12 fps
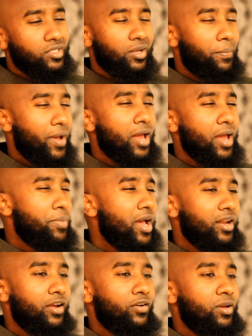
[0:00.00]
wasn't a bad,
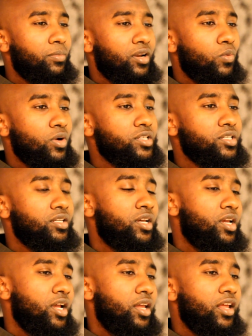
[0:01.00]
bad area, but it
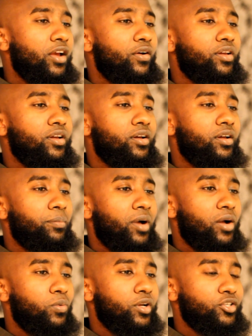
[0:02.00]
wasn't an area
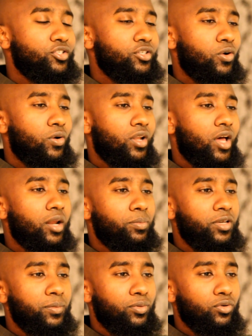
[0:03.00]
by which, you know, a
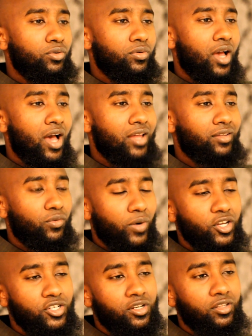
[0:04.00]
lot of people had
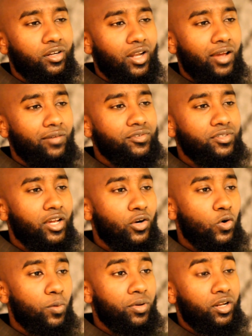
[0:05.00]
direction in their lives.
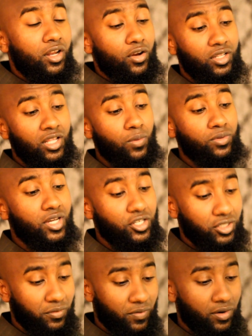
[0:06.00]
I grew up in an area that was
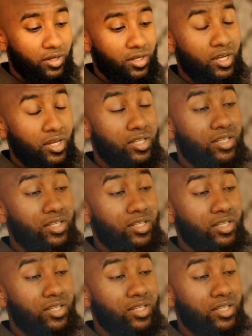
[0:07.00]
actually very